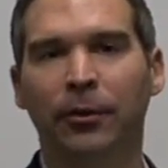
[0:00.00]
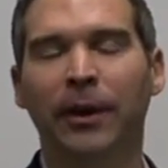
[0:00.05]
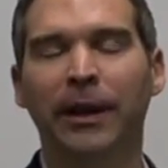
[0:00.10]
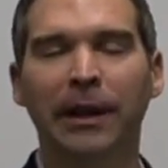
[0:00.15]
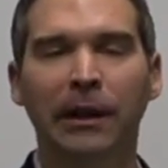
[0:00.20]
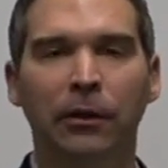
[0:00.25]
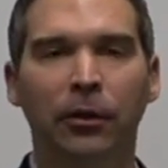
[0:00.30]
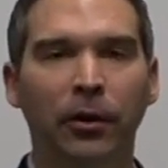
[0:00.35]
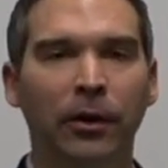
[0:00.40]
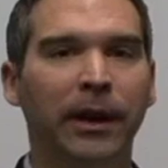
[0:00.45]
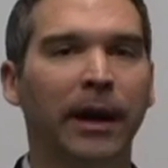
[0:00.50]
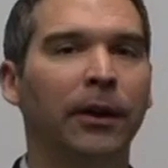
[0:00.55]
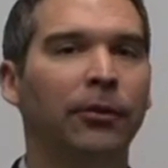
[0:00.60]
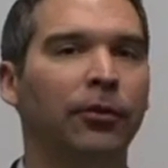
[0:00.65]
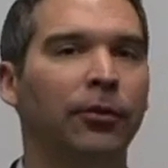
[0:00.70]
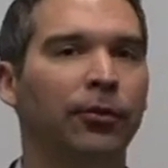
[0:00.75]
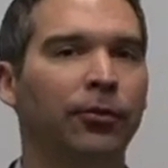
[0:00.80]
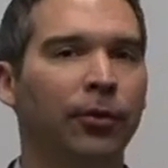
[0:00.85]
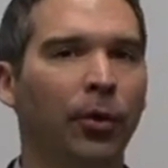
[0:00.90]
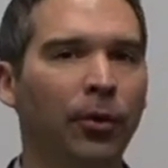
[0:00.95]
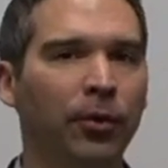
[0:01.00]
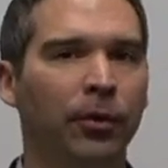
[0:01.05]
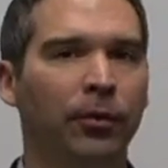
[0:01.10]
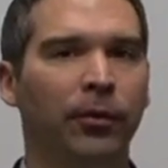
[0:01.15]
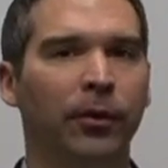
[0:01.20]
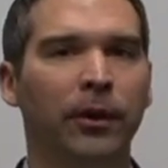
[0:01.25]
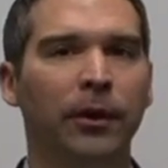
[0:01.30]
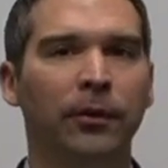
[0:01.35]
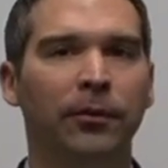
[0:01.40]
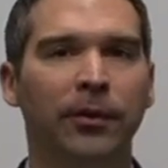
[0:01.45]
He can look at your shoulder
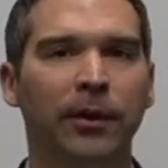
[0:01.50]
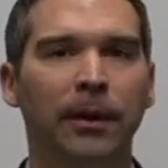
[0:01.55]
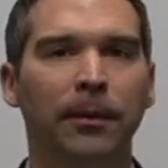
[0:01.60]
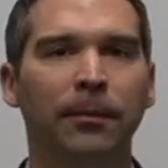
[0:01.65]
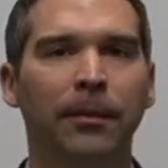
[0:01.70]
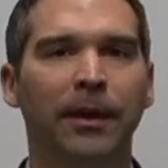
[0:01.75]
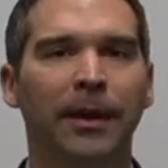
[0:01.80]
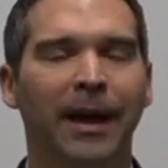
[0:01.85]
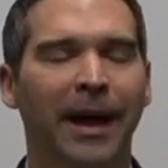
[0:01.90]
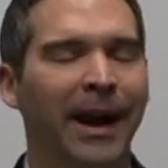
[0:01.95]
for you, Tim.